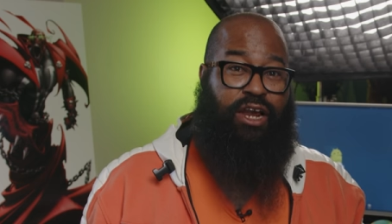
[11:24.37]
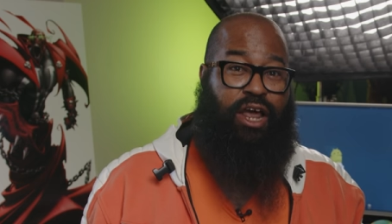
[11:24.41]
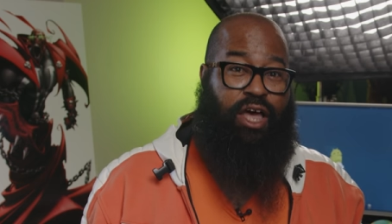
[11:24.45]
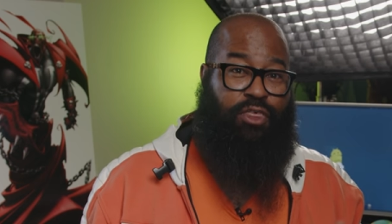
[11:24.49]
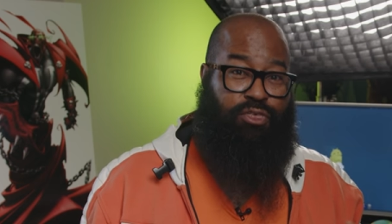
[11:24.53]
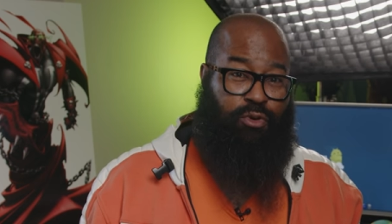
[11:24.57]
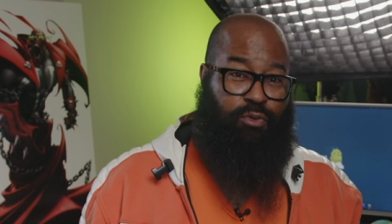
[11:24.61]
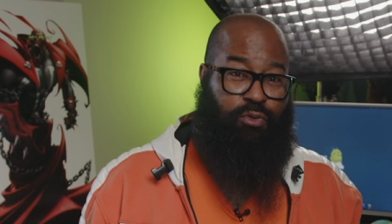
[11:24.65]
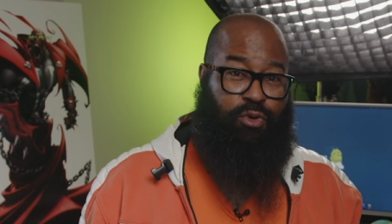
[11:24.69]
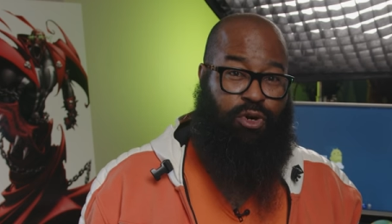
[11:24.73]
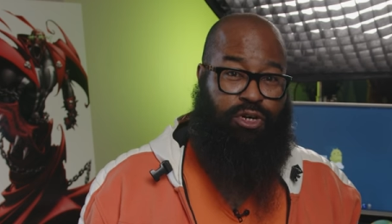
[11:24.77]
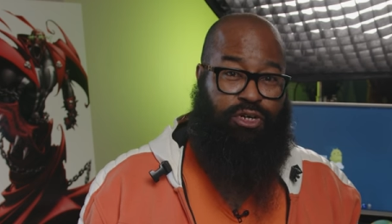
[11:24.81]
in
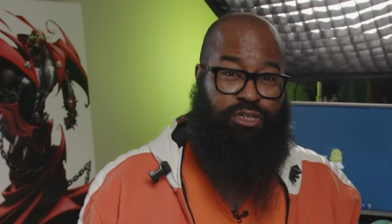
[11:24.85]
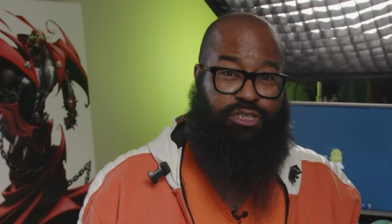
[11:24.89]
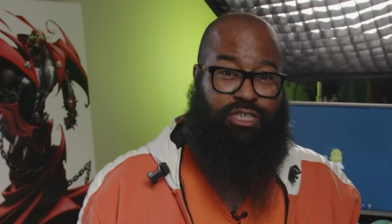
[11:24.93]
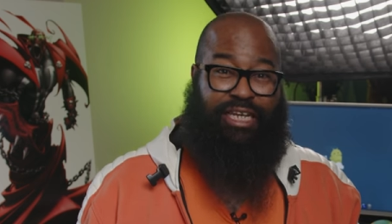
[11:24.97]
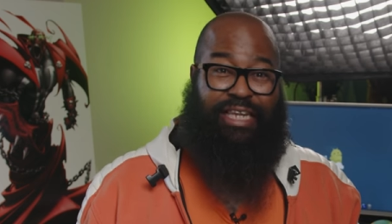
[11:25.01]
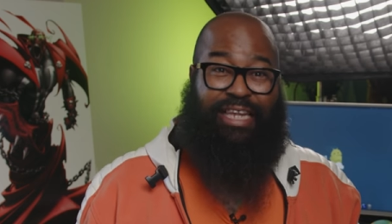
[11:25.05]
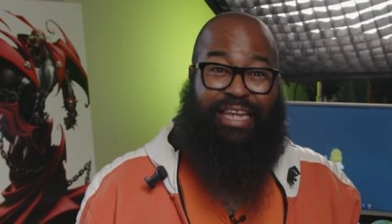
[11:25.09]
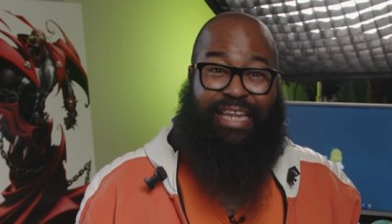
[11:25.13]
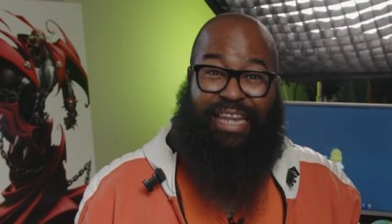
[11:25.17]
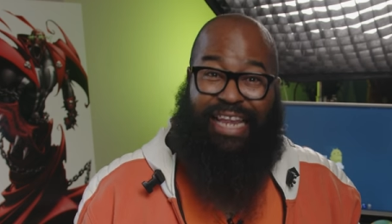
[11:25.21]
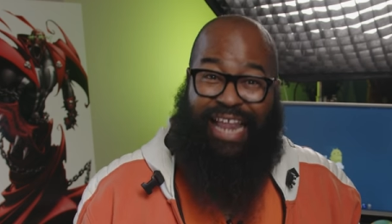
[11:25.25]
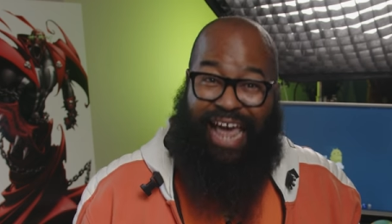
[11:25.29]
other words,
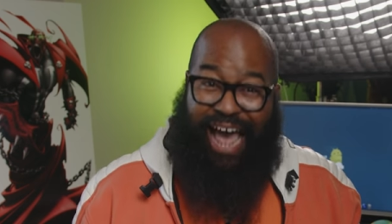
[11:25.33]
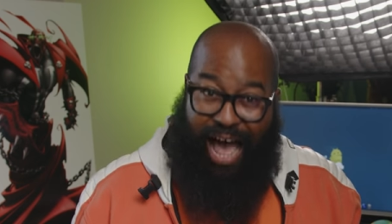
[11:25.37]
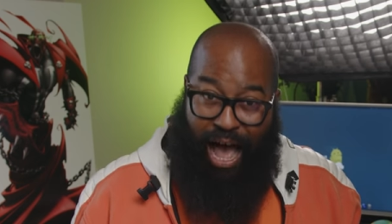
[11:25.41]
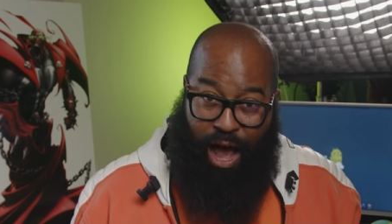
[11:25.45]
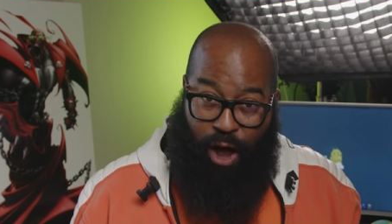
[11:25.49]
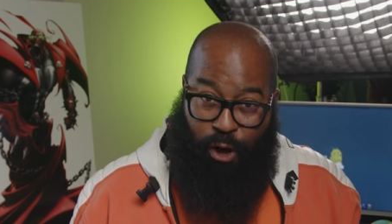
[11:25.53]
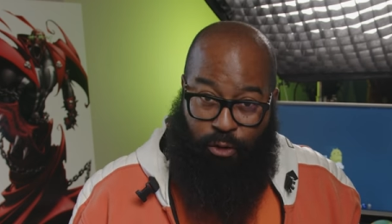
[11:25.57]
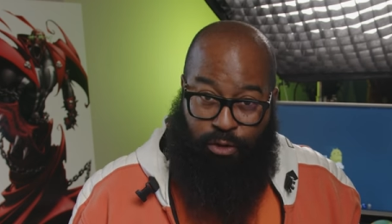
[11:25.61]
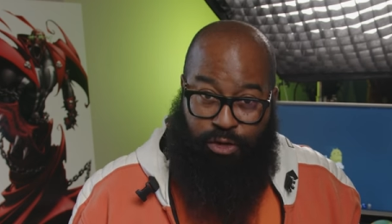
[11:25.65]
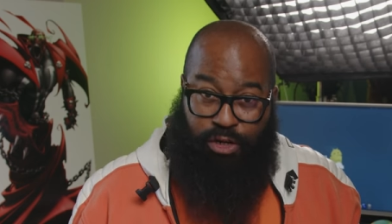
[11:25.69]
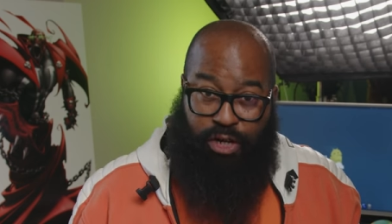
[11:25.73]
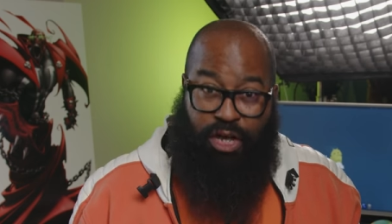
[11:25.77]

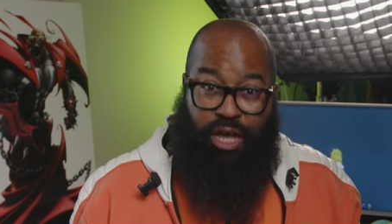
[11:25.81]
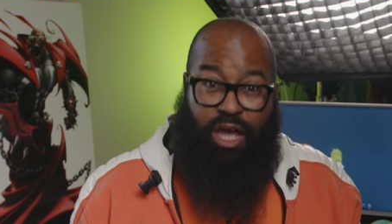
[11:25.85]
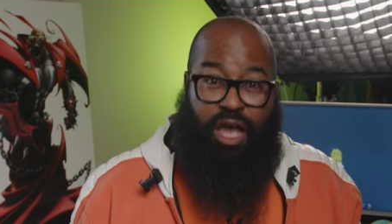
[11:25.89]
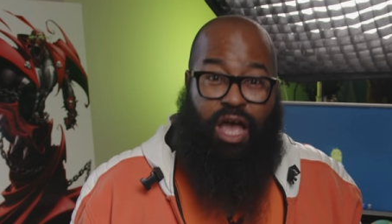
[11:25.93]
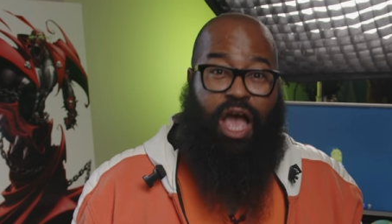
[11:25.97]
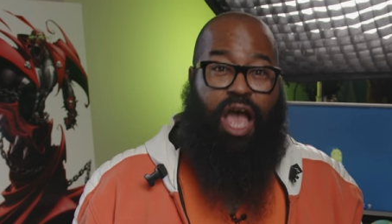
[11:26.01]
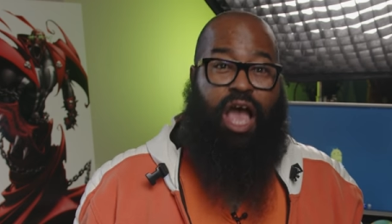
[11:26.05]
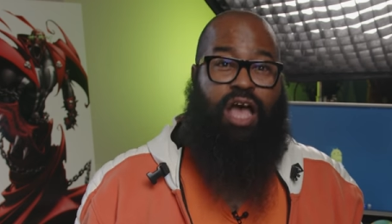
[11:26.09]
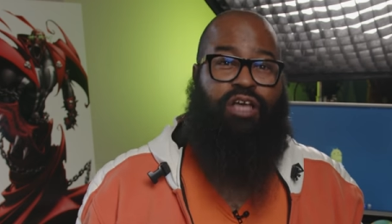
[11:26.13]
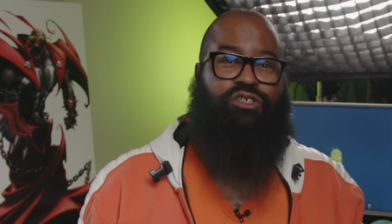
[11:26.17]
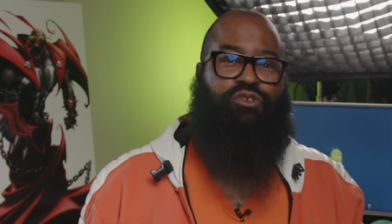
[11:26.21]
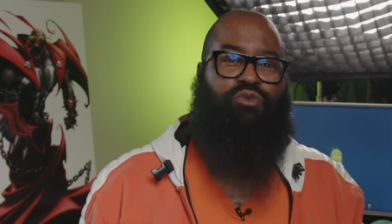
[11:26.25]
loud,
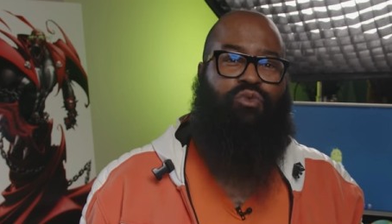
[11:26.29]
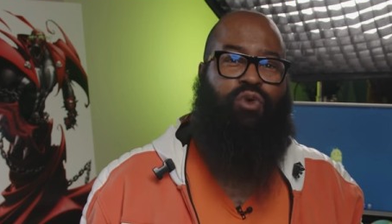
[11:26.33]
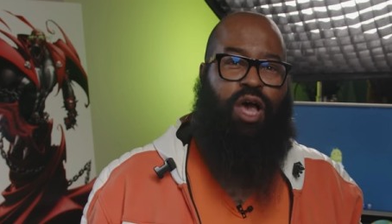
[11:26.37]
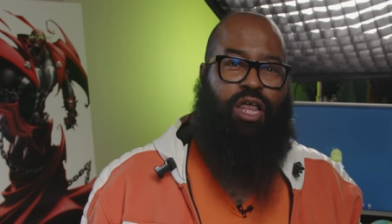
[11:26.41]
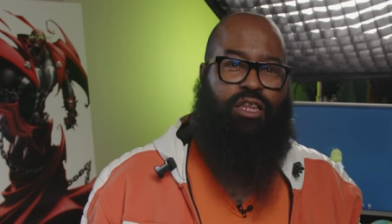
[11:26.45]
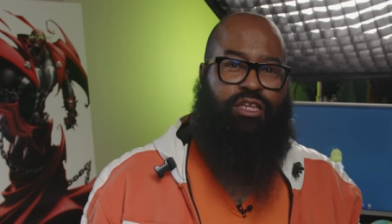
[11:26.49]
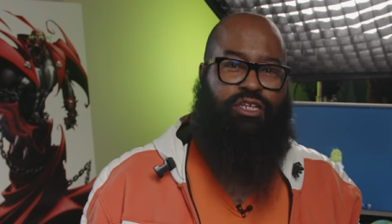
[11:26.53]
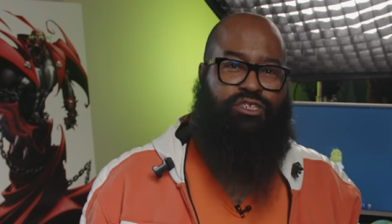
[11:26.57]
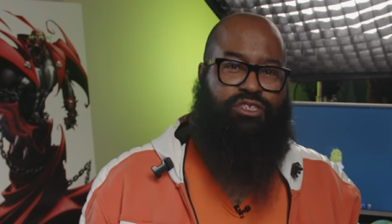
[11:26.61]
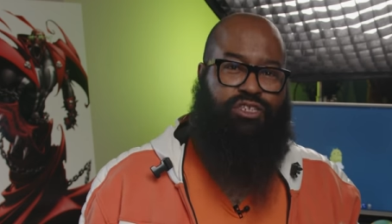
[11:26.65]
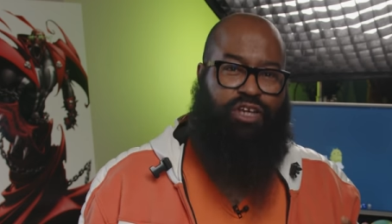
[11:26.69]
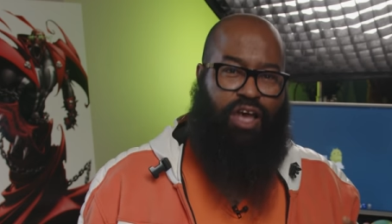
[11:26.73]
as
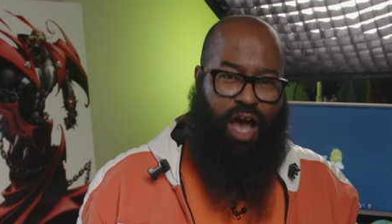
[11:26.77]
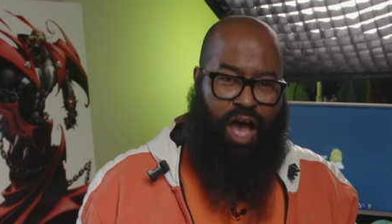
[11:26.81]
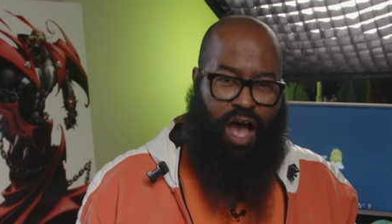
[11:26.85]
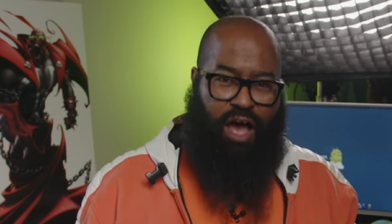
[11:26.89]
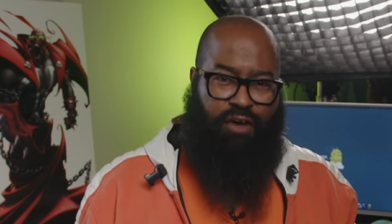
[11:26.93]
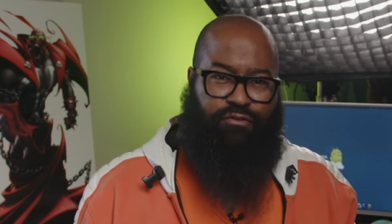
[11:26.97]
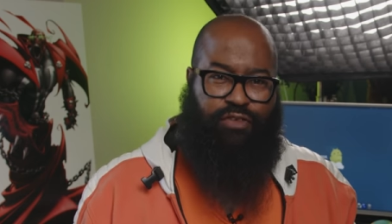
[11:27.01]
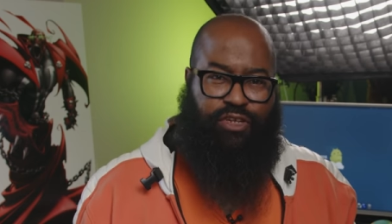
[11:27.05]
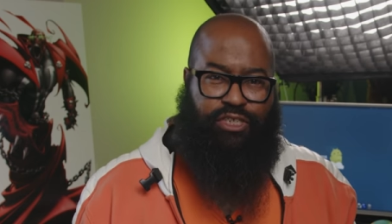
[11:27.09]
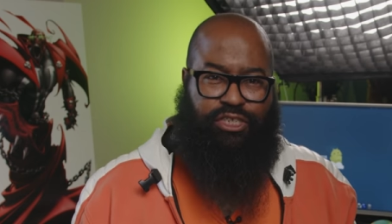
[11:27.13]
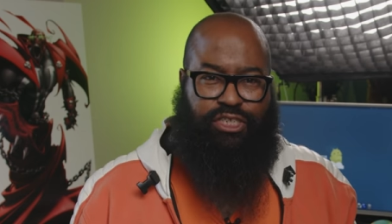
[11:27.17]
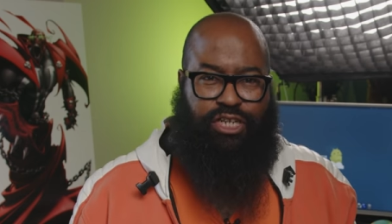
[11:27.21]
well as
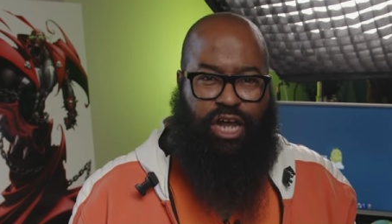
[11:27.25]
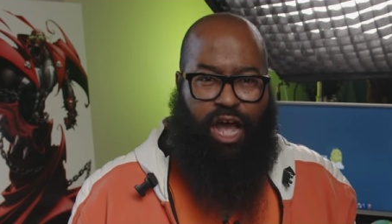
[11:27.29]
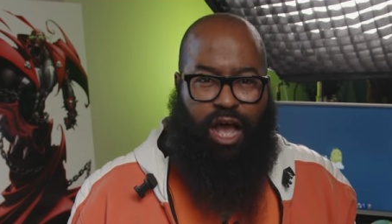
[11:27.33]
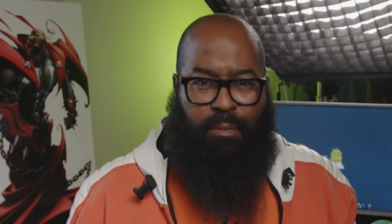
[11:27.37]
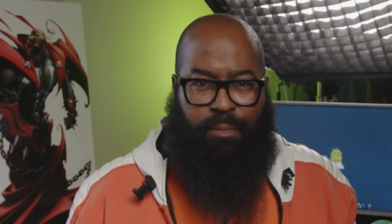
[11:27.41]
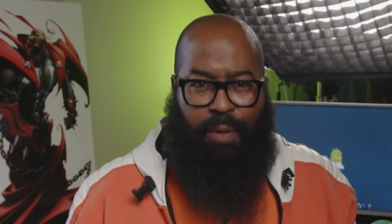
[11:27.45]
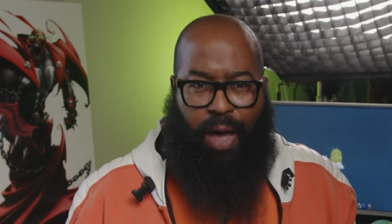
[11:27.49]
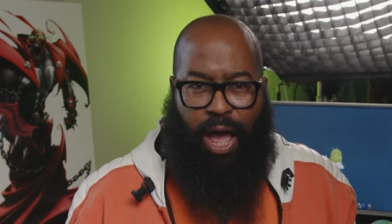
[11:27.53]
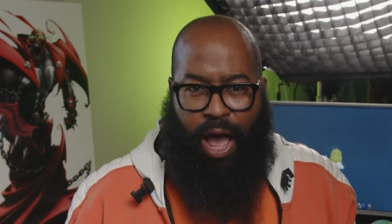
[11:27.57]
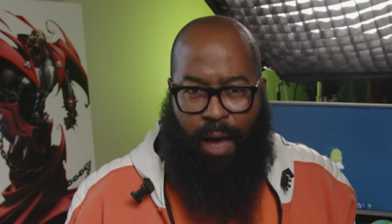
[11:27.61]
coffee shop